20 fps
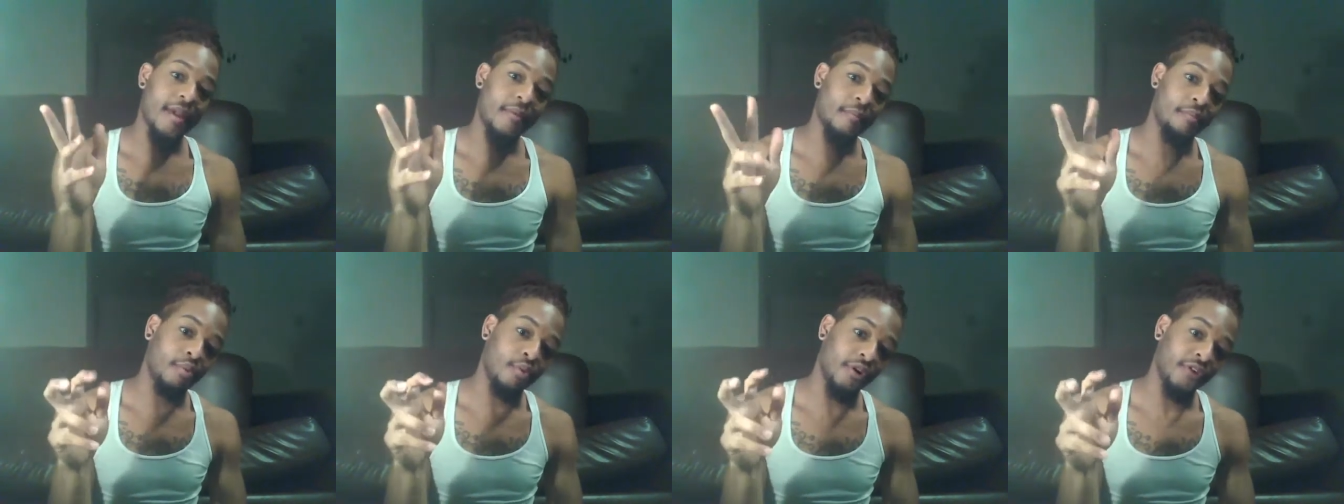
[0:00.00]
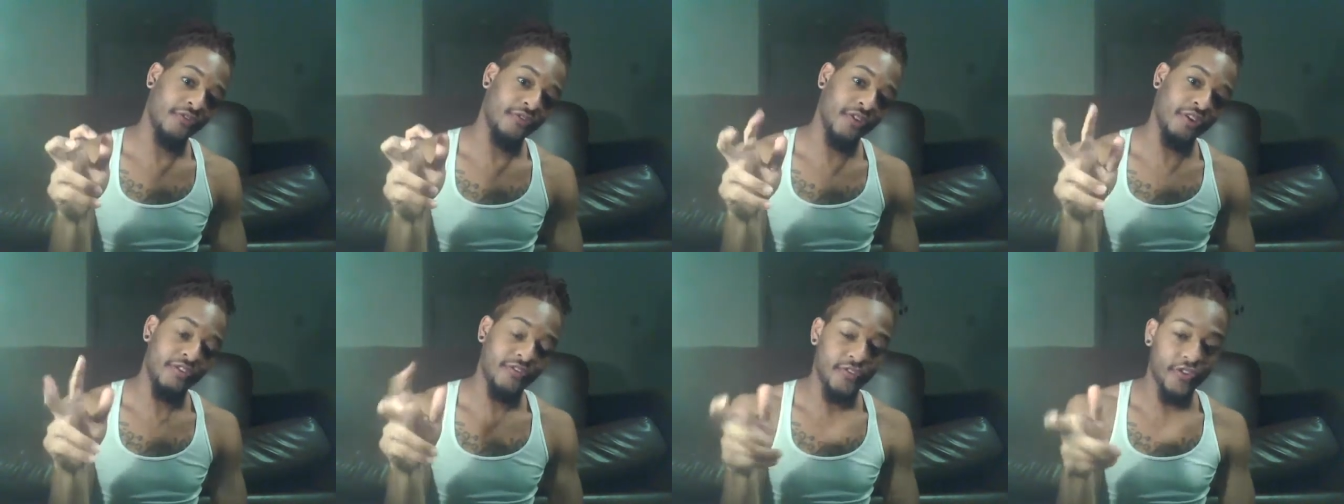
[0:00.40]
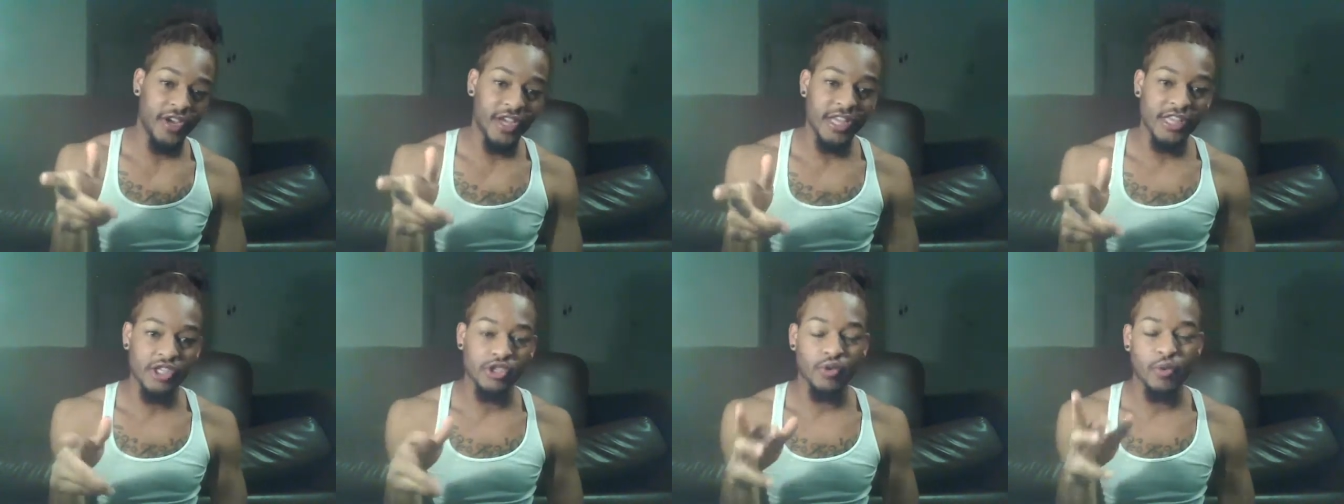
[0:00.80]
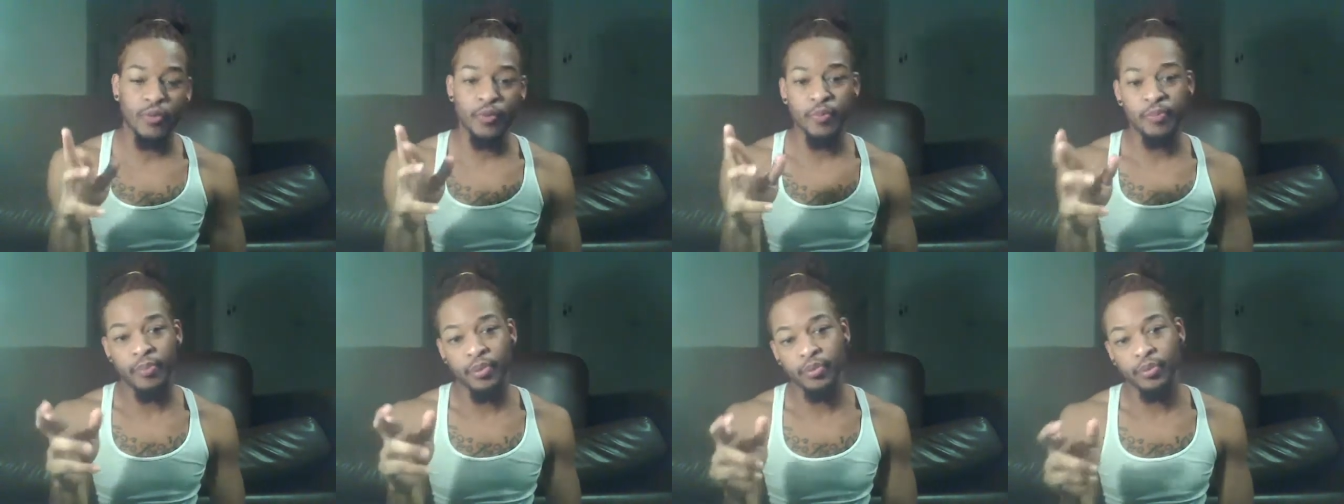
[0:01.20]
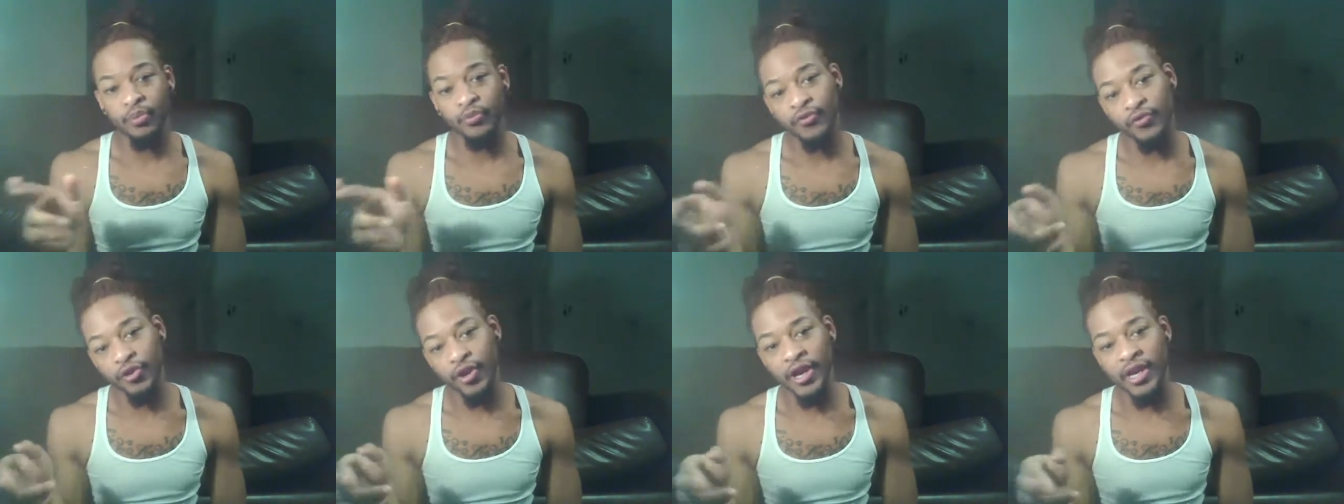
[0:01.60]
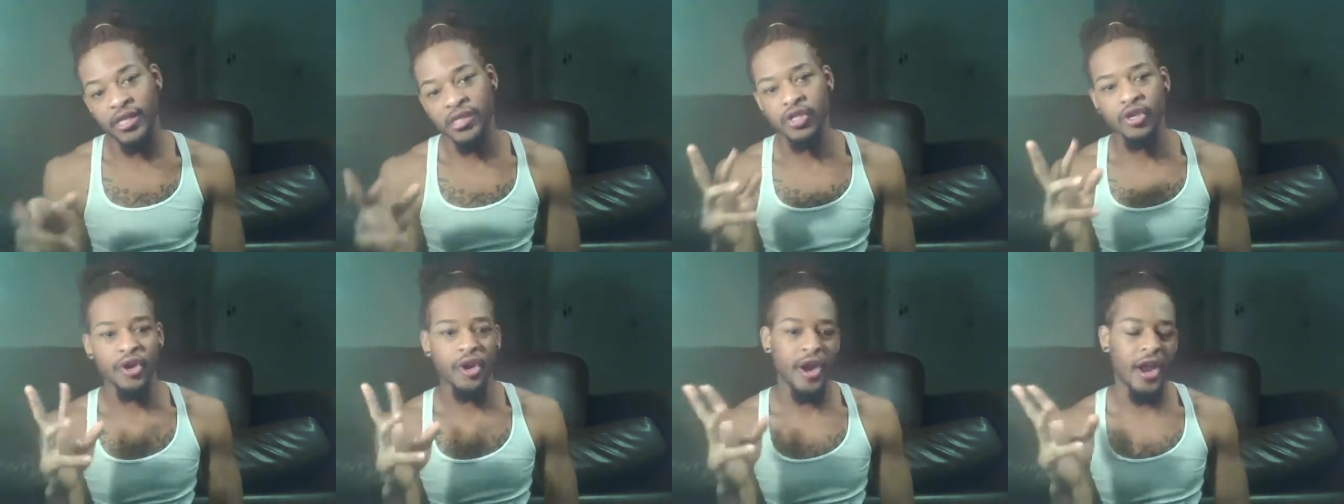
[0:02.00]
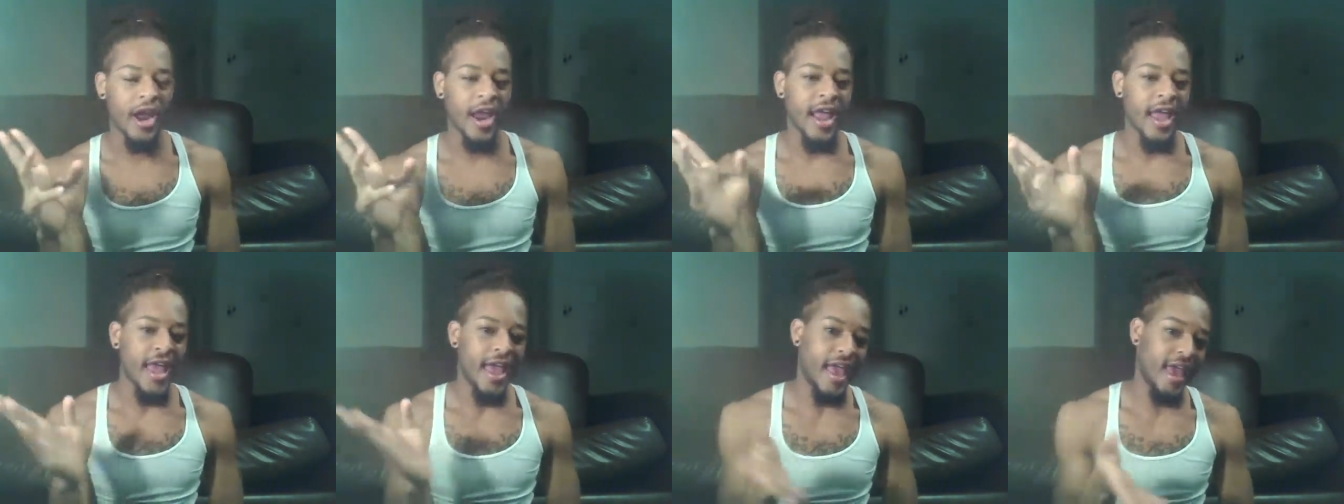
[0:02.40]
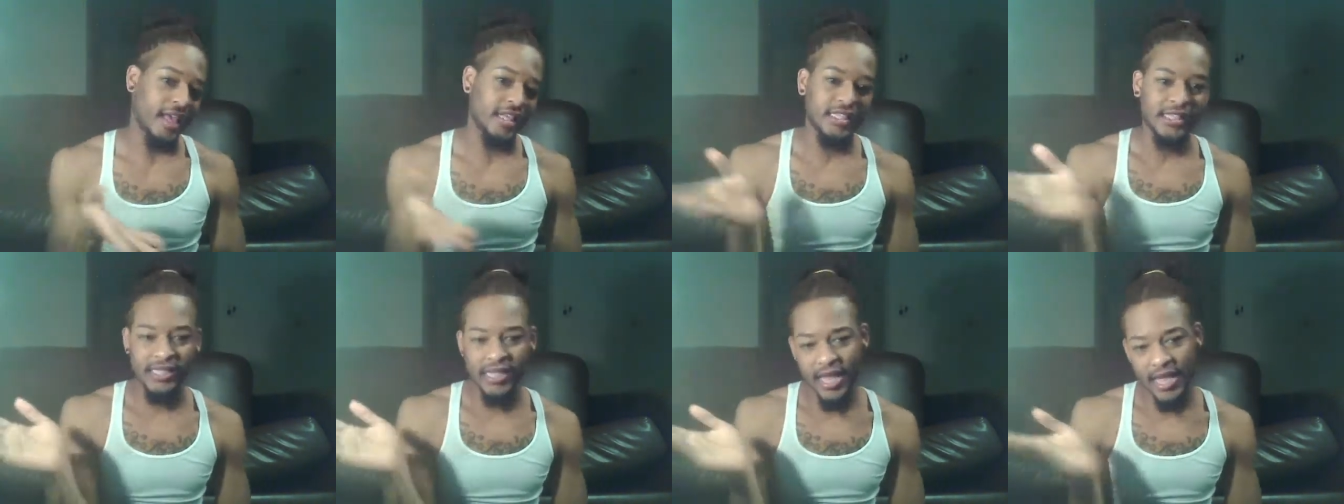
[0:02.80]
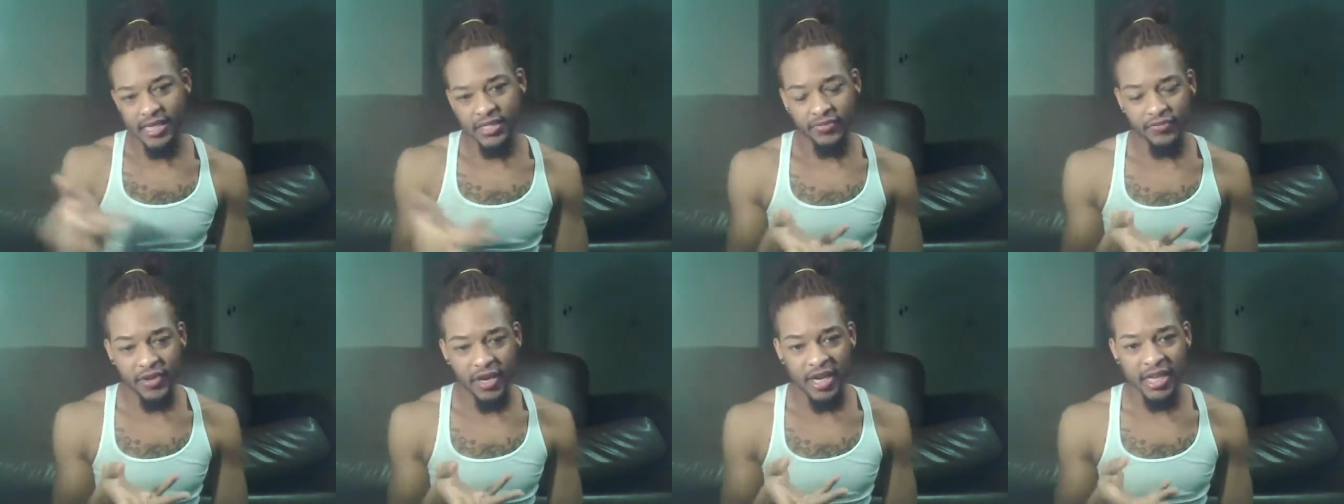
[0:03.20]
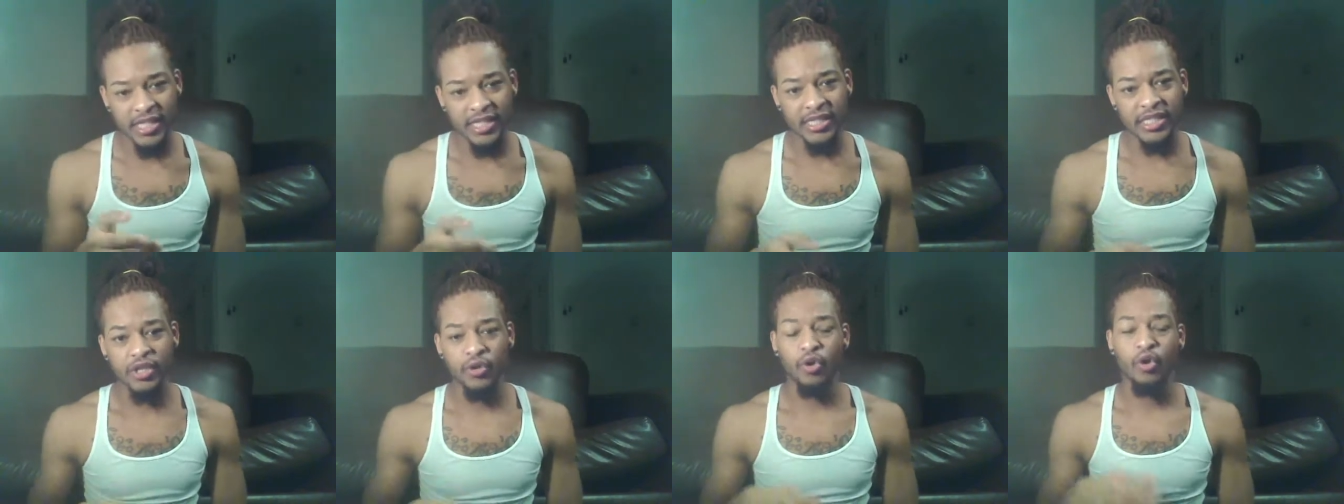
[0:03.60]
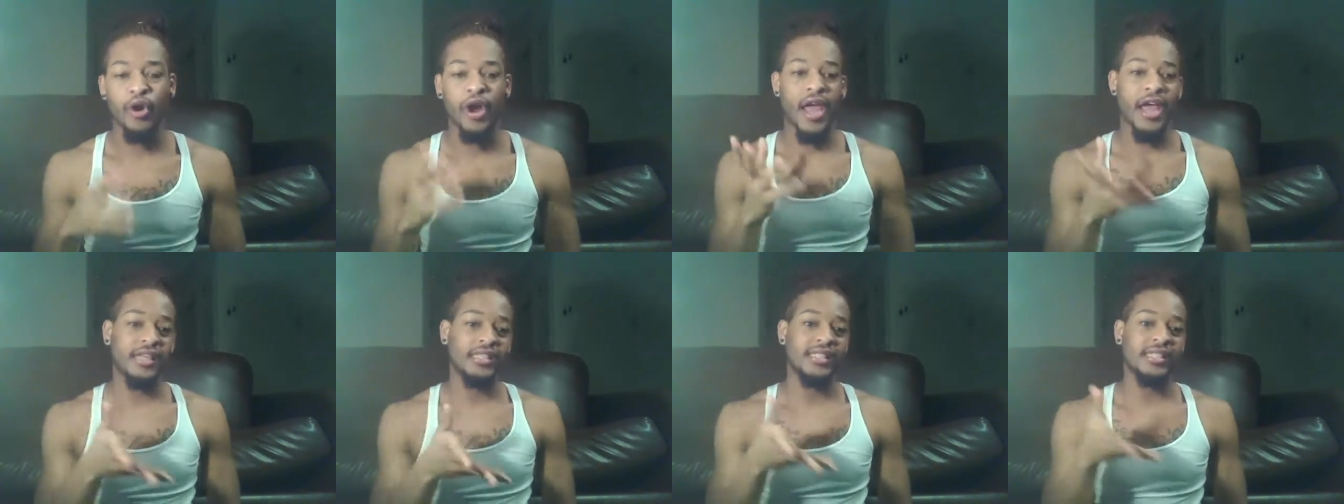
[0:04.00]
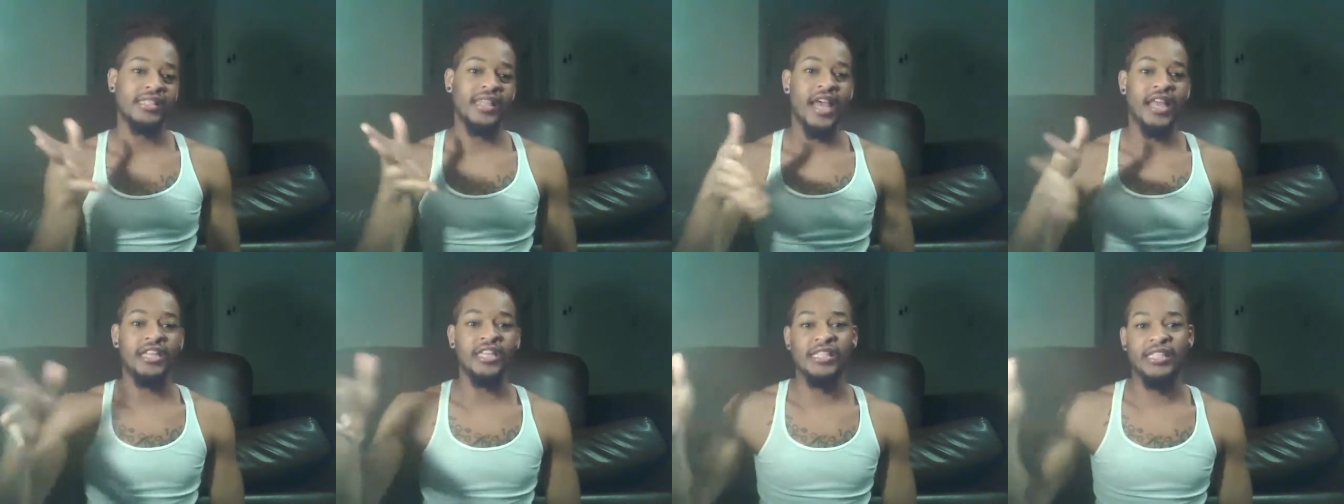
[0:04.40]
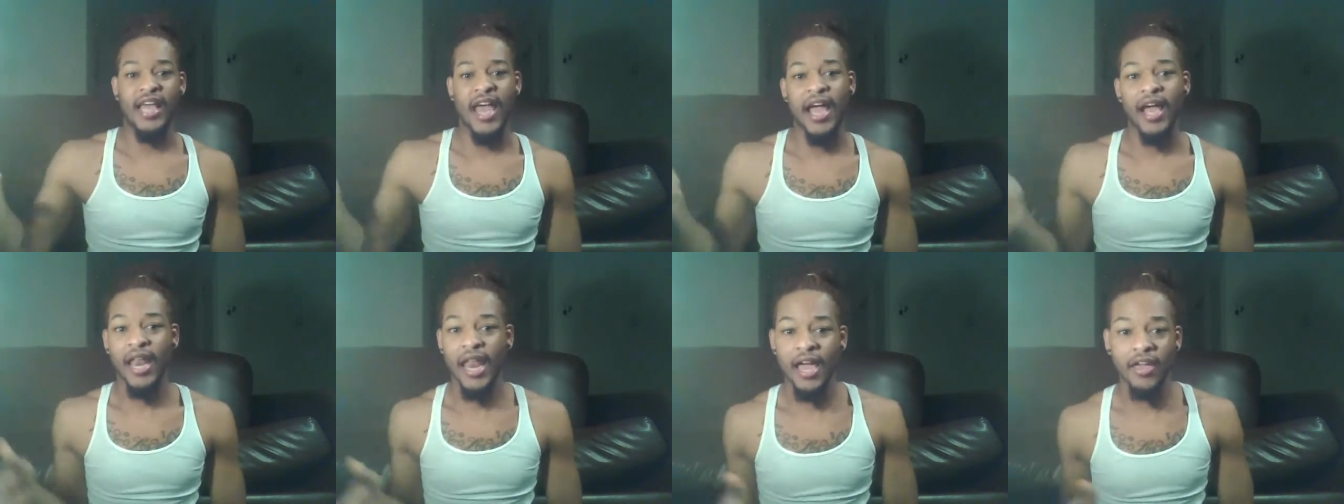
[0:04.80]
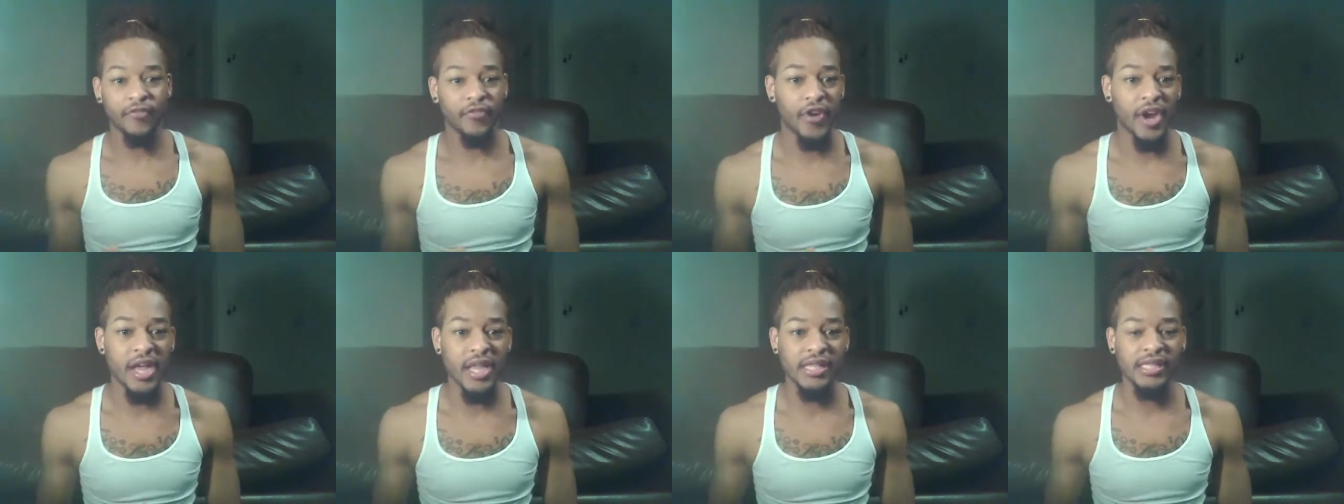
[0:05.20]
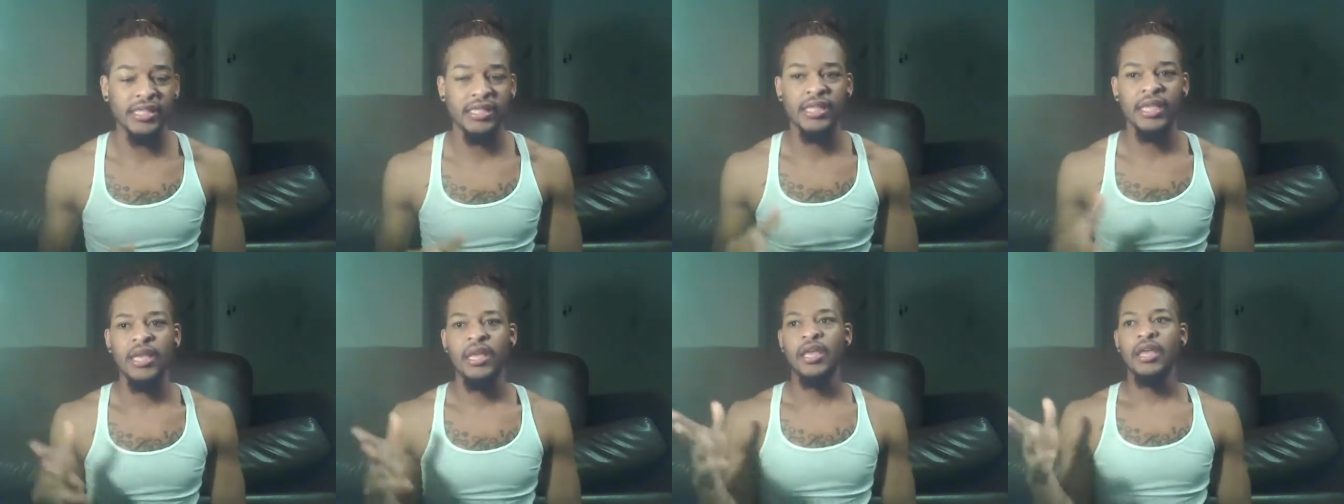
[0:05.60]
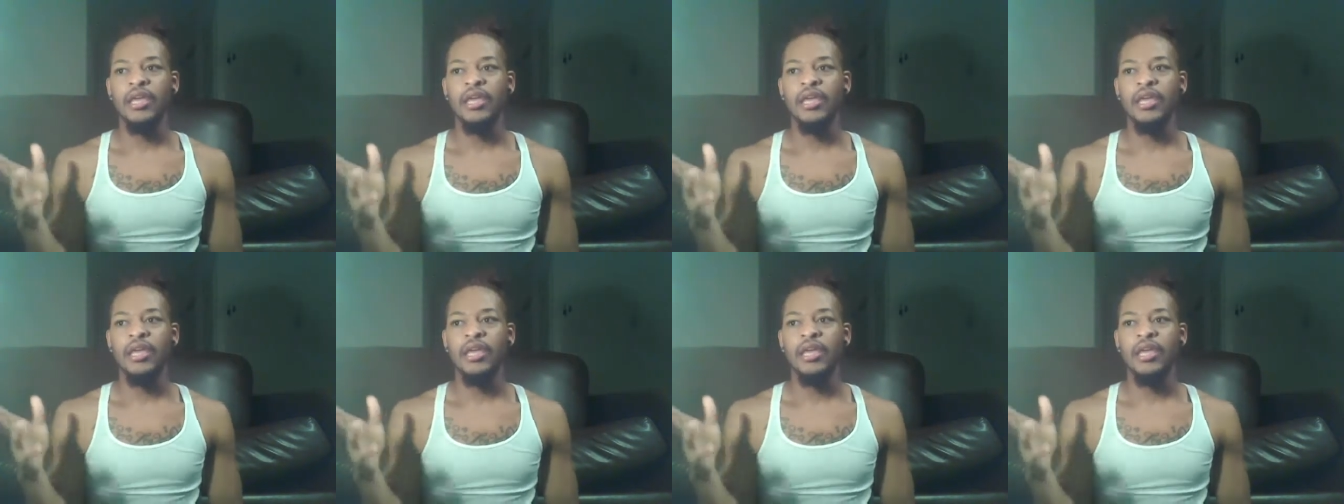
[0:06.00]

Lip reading: boyfriend friends or boo friends or ex slash friends or exes that just act like friends,